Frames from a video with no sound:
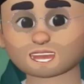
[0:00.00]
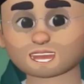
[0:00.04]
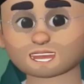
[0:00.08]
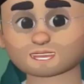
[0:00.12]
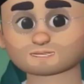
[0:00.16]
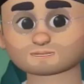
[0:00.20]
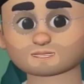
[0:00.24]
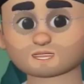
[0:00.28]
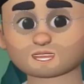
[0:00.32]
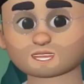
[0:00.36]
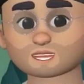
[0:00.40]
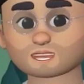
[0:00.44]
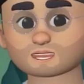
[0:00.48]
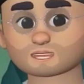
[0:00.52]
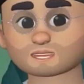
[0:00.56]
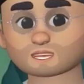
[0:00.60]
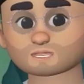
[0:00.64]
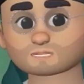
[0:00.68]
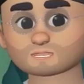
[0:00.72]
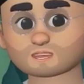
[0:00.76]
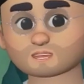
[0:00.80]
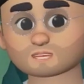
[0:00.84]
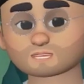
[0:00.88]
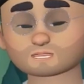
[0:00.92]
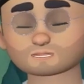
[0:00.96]
And objective
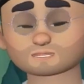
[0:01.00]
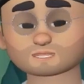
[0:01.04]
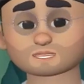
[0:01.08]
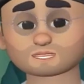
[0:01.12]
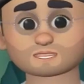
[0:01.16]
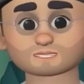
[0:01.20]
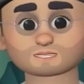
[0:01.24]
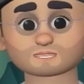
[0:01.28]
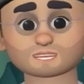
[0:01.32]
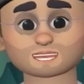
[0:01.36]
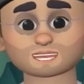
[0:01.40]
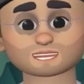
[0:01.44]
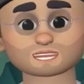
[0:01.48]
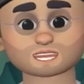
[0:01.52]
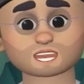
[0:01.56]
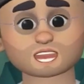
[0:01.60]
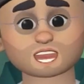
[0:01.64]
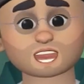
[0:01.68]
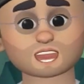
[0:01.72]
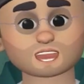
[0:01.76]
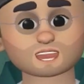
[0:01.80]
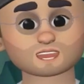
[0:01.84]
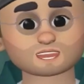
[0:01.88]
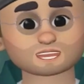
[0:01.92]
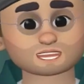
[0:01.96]
number 2 was to place
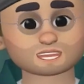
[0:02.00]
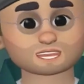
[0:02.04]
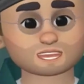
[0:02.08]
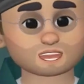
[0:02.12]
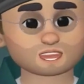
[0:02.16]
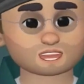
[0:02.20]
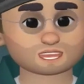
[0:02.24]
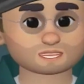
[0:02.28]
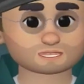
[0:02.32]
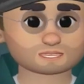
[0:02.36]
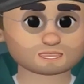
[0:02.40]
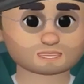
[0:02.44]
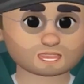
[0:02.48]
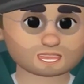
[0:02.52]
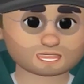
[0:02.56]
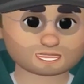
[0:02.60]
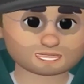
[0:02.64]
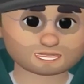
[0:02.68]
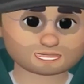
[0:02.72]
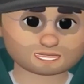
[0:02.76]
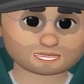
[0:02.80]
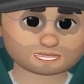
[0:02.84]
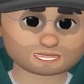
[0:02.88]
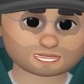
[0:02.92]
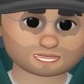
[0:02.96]
higher than Liam.
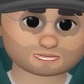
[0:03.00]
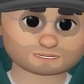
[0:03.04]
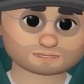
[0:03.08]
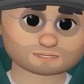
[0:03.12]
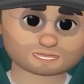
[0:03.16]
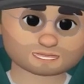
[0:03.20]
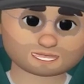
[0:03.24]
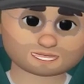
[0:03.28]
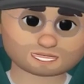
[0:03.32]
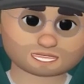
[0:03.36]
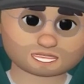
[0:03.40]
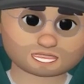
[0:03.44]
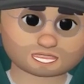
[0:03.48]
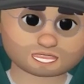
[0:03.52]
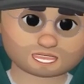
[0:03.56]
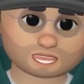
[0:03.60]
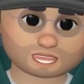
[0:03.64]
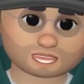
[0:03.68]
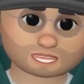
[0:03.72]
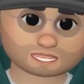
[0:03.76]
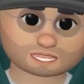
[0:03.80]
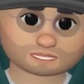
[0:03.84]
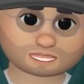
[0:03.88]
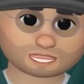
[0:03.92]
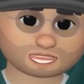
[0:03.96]
He placed higher
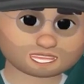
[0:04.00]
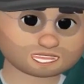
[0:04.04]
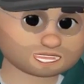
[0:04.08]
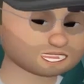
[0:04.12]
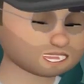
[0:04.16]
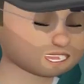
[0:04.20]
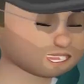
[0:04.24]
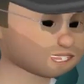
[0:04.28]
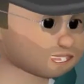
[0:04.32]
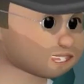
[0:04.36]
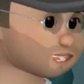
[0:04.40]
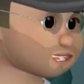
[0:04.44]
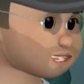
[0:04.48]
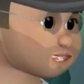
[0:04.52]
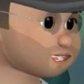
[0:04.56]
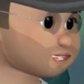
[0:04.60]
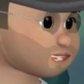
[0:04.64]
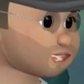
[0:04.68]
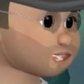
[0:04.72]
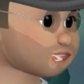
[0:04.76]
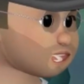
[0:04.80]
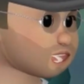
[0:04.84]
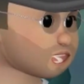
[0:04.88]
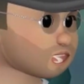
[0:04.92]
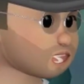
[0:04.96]
than me.
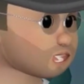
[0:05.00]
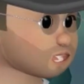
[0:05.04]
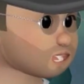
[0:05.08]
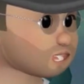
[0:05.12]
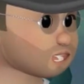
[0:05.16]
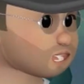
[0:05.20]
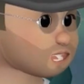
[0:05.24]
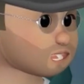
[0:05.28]
So